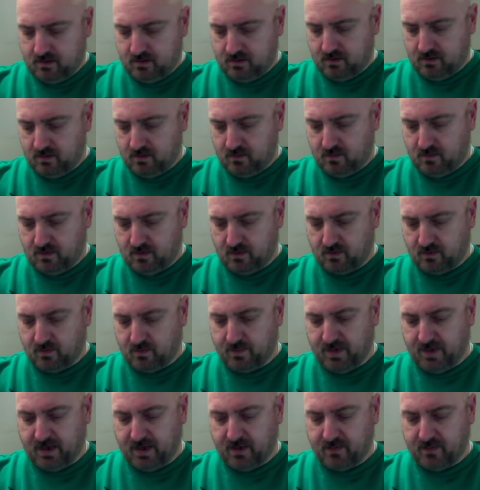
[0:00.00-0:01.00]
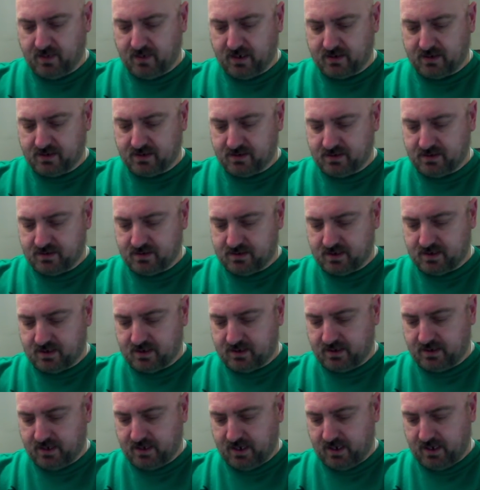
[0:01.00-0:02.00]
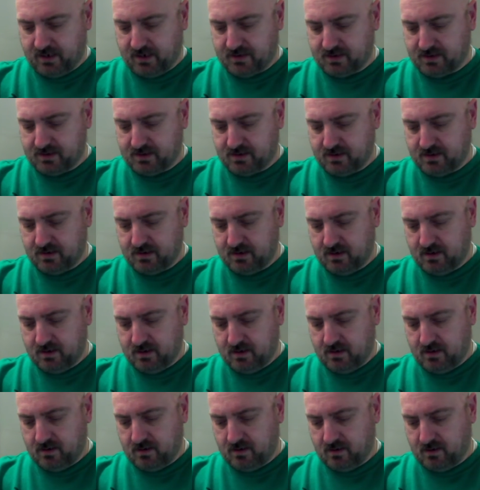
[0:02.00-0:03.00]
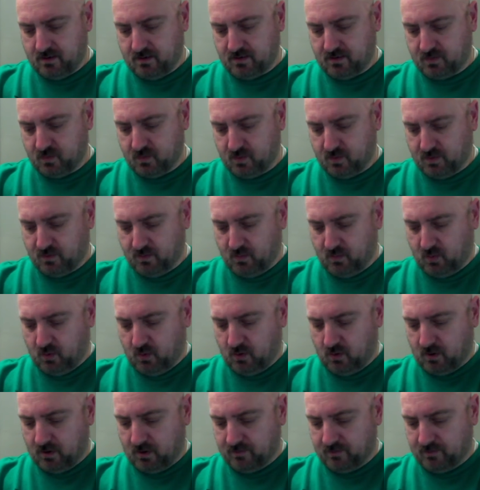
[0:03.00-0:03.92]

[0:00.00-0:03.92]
one of the remaining boxes inside the case. There's one more,